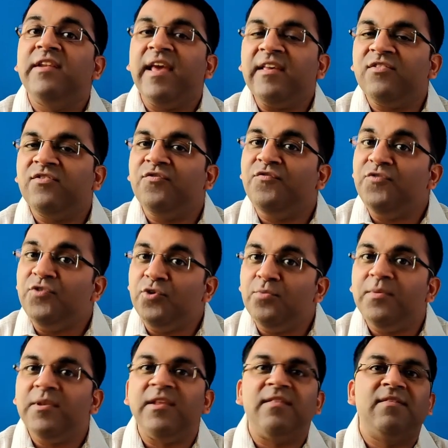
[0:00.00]
the next
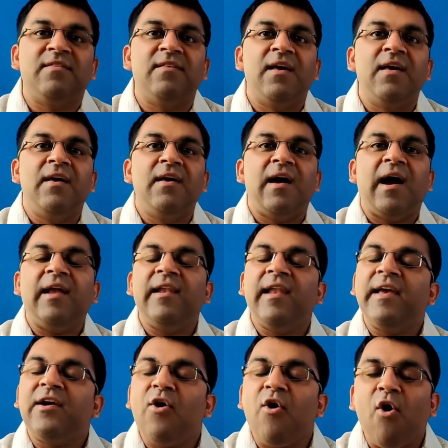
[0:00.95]
few minutes,
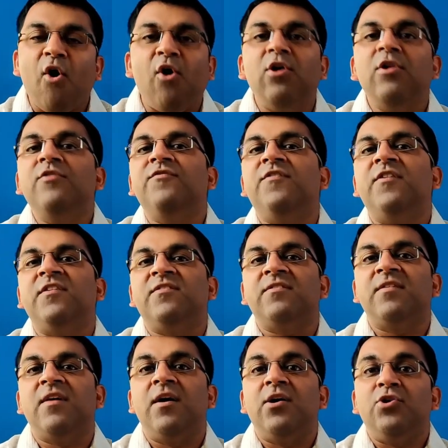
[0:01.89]
I'd like all of
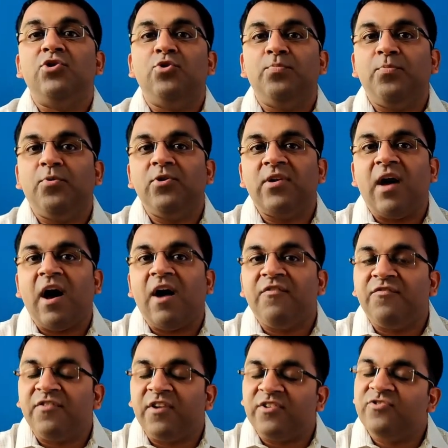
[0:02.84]
us to put
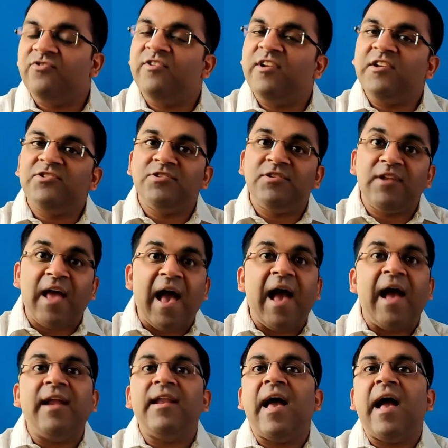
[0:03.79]
our frustration
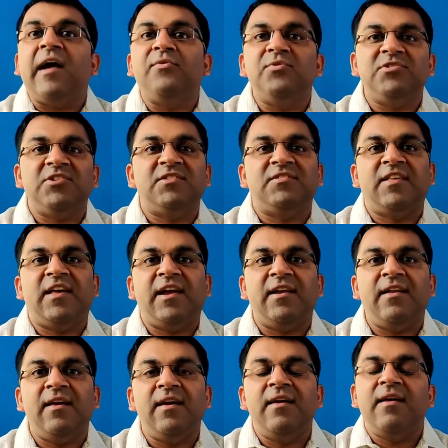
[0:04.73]
and anguish
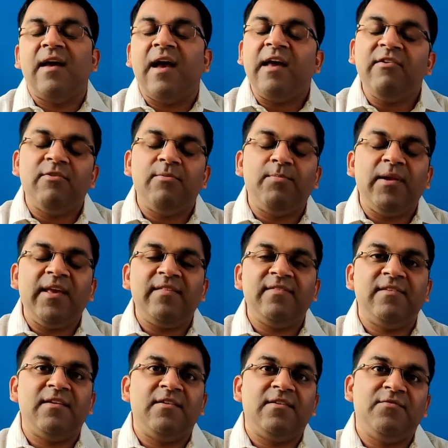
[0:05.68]
aside and
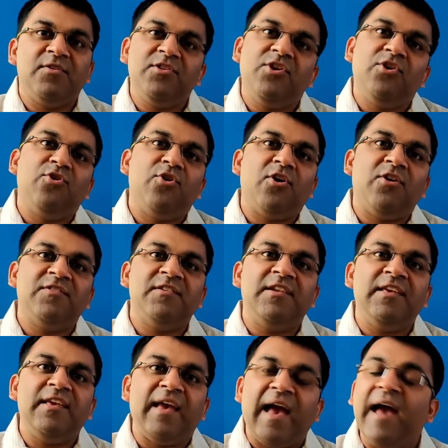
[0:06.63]
replace it with
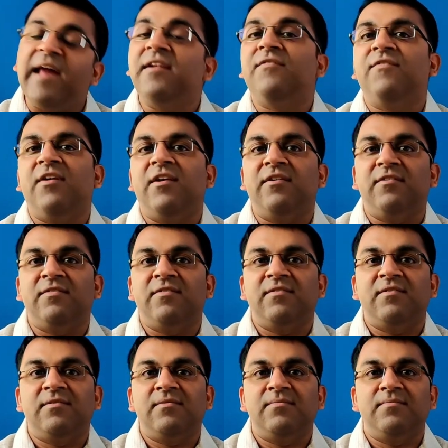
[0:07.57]
curiosity and
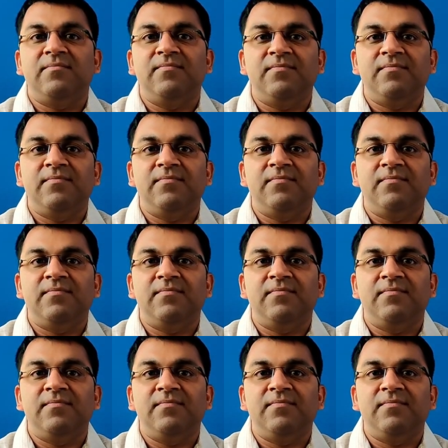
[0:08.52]
awareness.